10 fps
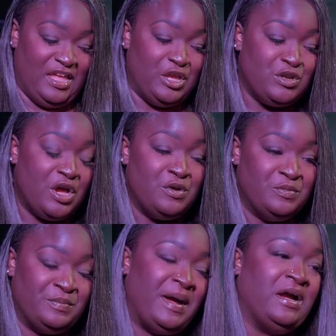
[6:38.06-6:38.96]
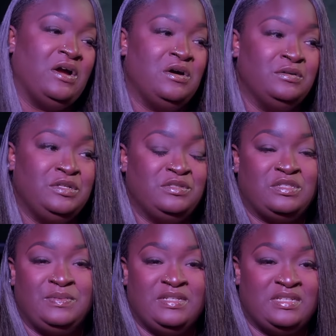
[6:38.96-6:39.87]
You know, my goal used
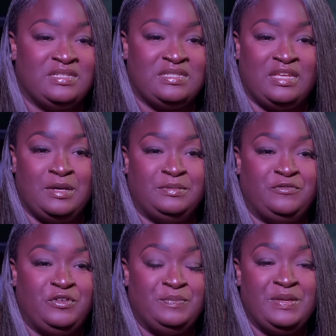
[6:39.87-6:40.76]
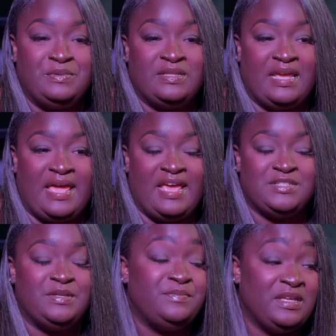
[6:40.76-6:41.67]
to be just to help the few people that
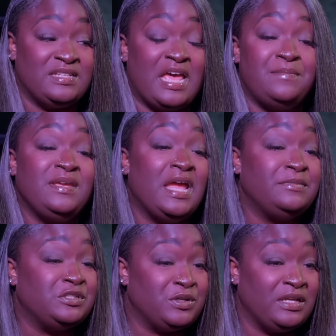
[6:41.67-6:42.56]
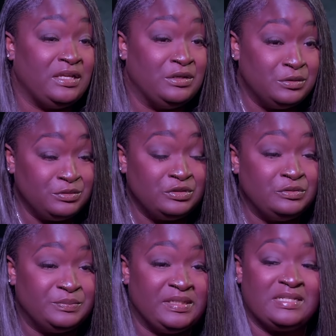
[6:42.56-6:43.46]
asked me, because I became the trucking guru
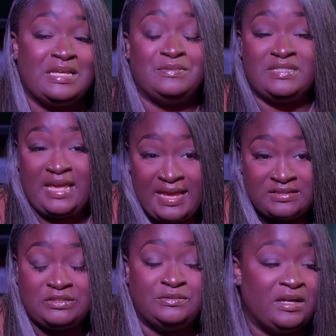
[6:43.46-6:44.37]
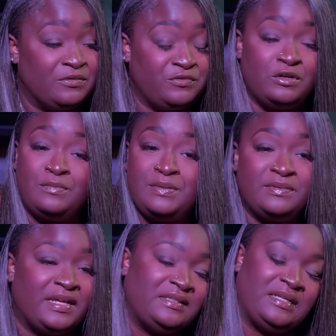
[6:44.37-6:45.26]
because I was asked to. I don't fuck with
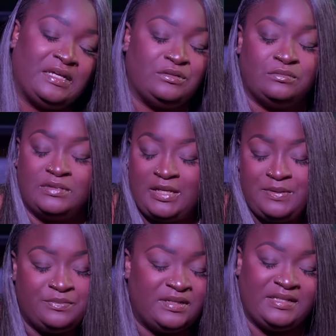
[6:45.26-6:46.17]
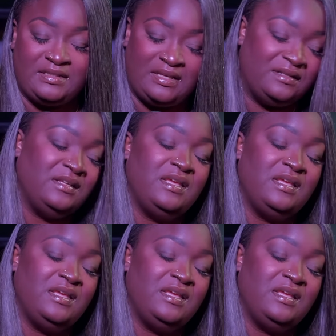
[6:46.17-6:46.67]
people like that. I don't like people like that.